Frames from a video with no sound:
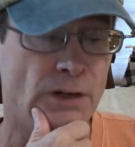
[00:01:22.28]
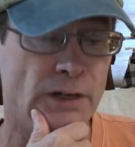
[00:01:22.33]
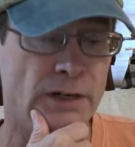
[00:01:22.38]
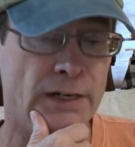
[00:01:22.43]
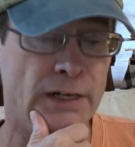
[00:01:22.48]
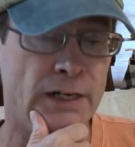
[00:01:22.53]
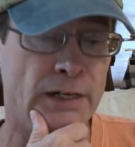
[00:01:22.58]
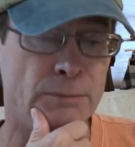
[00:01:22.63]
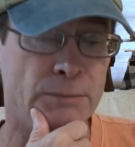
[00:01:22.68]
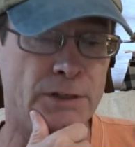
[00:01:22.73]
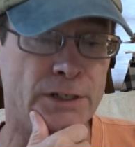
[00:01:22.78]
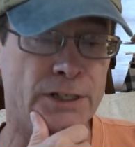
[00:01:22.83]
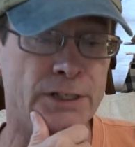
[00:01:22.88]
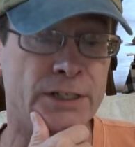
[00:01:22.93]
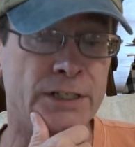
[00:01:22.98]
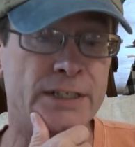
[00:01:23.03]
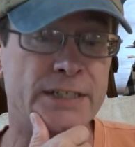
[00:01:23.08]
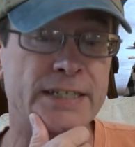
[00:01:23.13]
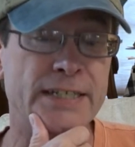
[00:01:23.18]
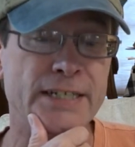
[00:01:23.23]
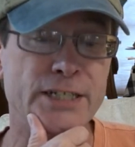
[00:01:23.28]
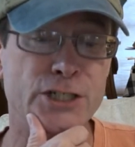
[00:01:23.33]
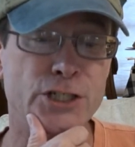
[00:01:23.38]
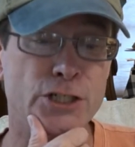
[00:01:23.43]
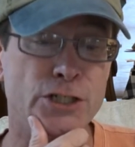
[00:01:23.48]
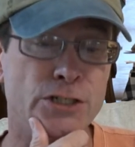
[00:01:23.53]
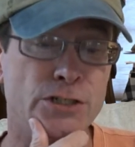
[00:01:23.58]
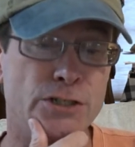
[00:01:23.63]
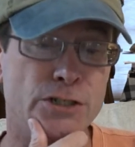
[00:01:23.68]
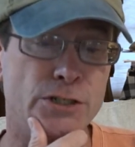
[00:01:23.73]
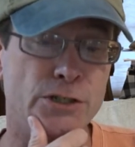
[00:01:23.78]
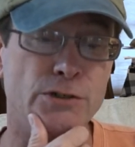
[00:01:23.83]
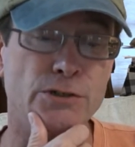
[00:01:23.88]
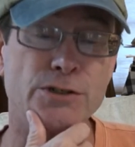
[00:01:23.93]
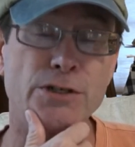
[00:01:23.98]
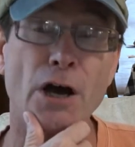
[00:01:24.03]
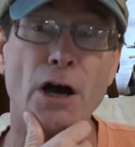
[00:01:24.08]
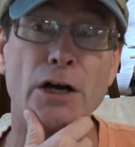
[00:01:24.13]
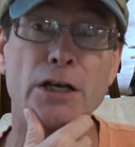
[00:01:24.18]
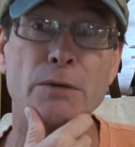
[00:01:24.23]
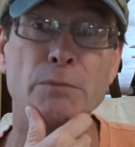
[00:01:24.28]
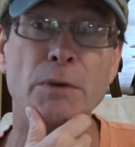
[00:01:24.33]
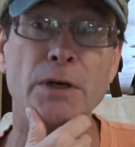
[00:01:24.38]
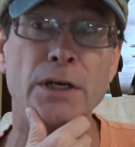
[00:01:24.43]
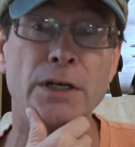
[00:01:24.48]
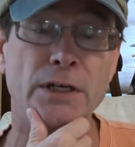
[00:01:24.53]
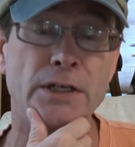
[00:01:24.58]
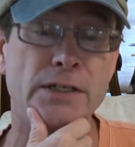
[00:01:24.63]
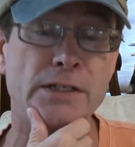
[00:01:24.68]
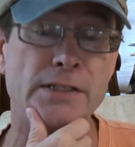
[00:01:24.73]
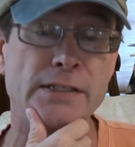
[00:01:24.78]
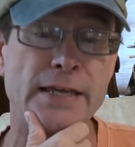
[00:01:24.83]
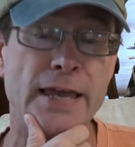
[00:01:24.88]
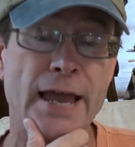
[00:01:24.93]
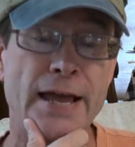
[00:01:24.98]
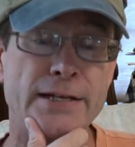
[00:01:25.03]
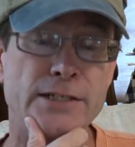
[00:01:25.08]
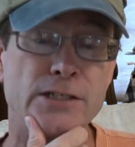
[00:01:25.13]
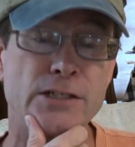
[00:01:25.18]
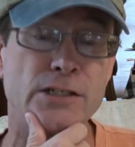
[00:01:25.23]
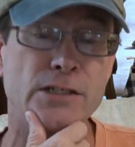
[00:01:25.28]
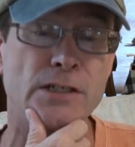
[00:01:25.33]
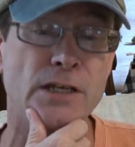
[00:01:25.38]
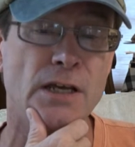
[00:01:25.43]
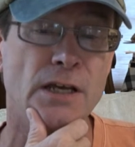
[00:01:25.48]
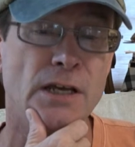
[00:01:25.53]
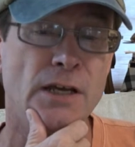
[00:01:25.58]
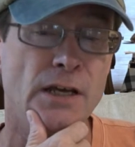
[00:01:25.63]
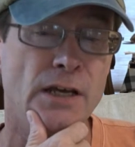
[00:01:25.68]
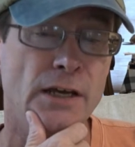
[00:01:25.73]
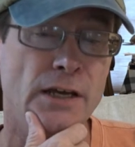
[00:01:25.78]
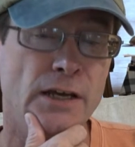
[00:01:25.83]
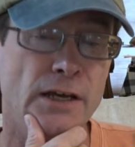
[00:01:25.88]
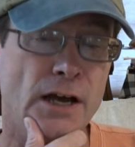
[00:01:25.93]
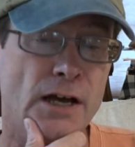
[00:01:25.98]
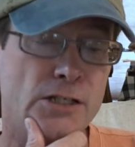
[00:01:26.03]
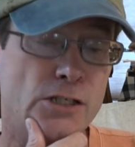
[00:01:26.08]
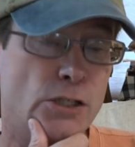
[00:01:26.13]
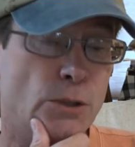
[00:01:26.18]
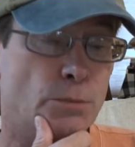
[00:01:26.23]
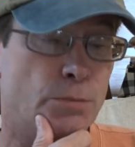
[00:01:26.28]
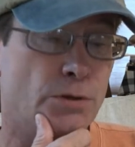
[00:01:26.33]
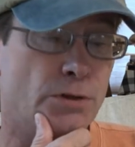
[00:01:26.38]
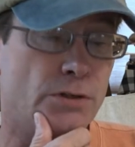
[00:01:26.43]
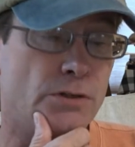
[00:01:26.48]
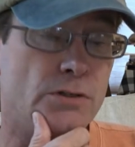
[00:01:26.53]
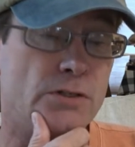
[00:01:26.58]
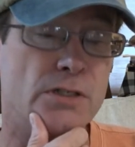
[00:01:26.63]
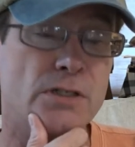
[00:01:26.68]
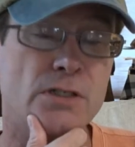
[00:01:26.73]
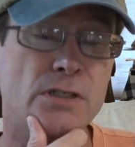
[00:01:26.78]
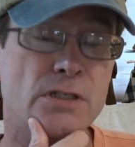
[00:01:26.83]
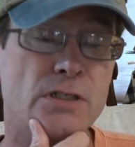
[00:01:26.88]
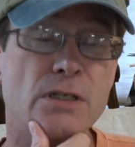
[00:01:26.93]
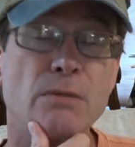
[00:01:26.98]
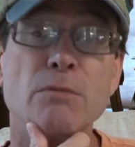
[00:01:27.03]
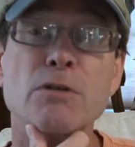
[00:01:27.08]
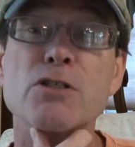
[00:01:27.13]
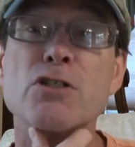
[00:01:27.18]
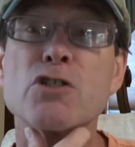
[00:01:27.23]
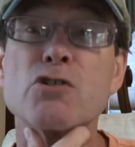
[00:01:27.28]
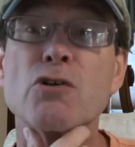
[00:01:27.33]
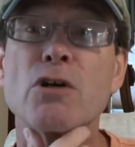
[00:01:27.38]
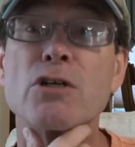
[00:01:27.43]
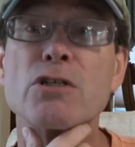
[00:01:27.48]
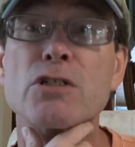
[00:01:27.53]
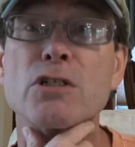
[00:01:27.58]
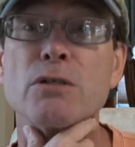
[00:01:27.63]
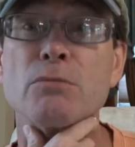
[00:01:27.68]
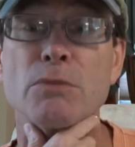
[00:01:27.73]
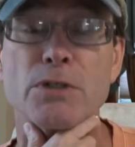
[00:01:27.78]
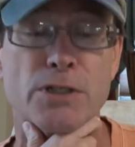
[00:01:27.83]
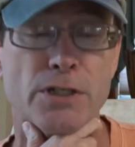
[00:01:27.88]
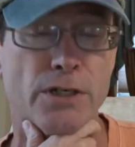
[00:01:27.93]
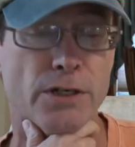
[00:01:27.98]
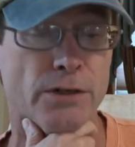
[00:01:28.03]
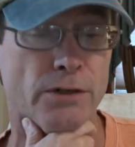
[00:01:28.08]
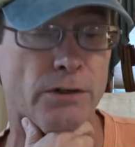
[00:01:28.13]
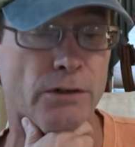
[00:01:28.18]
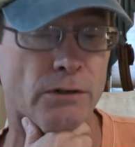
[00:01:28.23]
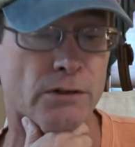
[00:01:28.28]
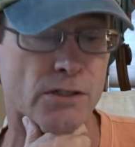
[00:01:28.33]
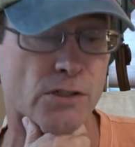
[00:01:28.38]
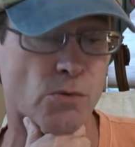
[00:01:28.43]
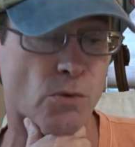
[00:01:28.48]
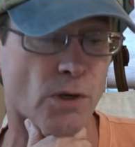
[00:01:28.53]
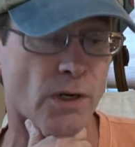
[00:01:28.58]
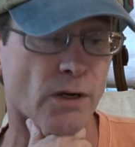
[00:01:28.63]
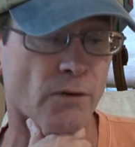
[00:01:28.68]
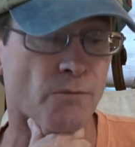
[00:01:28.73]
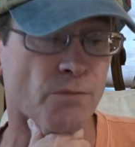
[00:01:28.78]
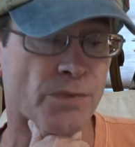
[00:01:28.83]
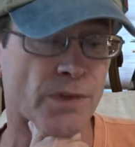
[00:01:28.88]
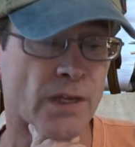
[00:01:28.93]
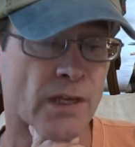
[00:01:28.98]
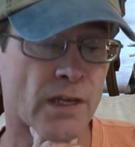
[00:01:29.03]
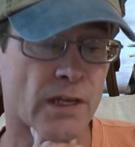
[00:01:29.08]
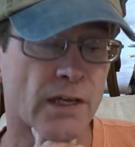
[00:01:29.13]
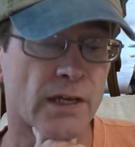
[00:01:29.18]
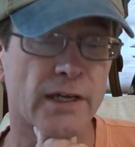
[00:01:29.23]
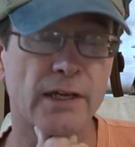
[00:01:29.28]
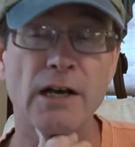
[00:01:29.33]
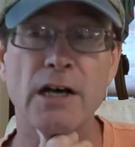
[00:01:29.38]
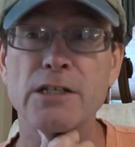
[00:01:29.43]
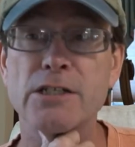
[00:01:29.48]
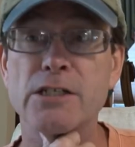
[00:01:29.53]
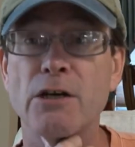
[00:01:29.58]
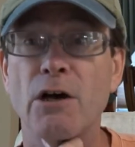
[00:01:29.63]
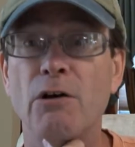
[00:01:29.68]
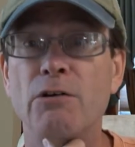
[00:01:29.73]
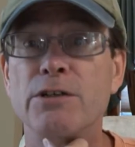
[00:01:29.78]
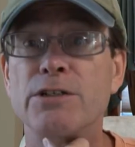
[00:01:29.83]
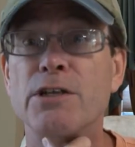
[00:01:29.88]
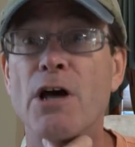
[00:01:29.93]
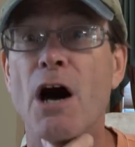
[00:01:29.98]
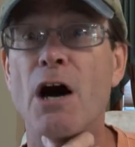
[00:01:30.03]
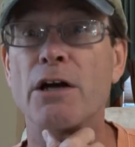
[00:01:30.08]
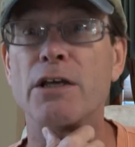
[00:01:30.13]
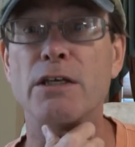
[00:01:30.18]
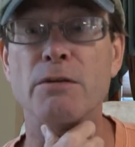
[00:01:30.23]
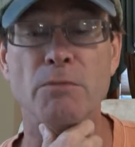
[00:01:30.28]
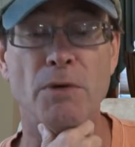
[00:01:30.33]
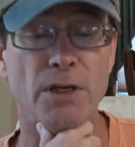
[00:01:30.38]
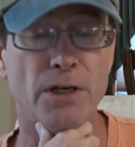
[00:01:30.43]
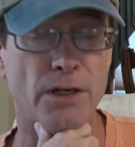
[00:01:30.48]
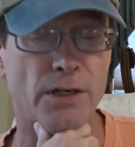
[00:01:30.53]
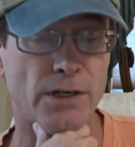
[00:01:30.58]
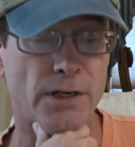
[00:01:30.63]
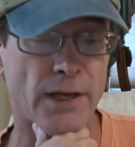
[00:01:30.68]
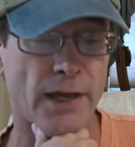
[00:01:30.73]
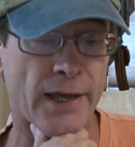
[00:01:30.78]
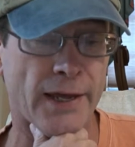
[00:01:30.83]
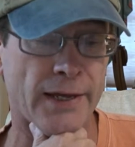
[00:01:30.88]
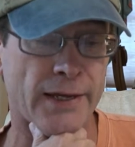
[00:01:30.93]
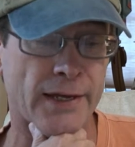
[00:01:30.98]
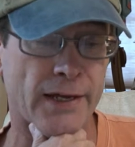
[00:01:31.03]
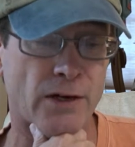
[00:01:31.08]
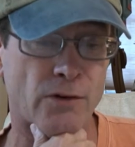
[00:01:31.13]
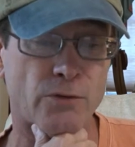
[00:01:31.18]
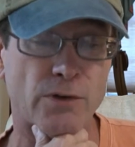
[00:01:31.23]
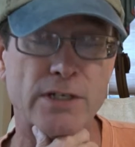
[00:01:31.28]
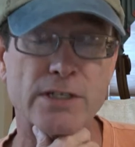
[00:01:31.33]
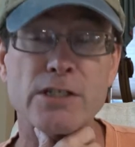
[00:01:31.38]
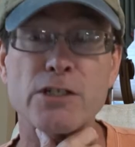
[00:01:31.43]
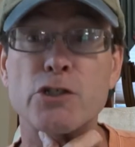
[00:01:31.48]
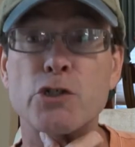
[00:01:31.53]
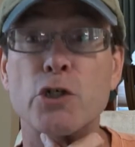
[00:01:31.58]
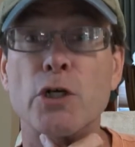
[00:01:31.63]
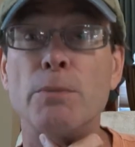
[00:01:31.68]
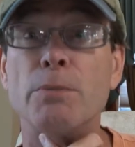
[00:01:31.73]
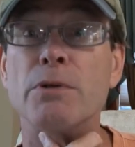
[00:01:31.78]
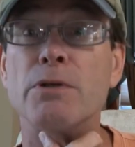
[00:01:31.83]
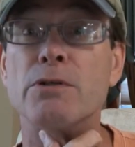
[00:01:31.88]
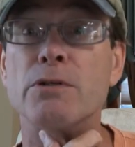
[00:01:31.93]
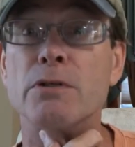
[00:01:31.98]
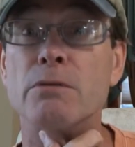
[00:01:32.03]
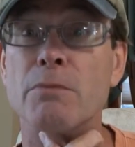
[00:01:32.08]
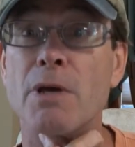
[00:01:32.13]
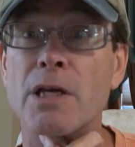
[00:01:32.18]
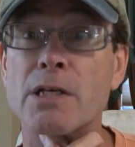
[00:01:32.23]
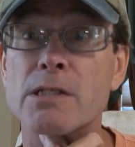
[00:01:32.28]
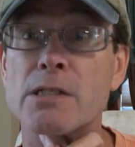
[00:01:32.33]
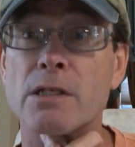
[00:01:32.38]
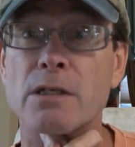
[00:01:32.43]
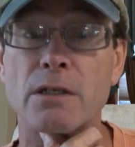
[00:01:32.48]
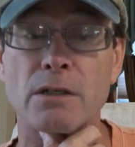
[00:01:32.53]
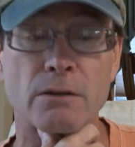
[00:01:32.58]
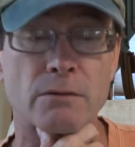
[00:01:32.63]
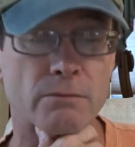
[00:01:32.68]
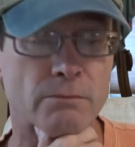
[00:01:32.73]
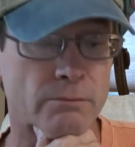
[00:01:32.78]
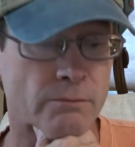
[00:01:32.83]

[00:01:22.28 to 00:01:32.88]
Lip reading: In addition to documenting his catches, he also produces some instructional material as well. He also documented a recent trip into Mexico.